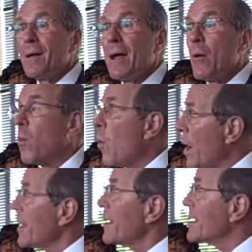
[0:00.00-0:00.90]
and
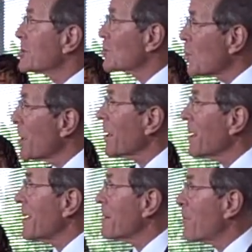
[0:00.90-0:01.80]
what is
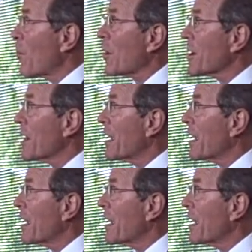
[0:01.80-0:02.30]
really important,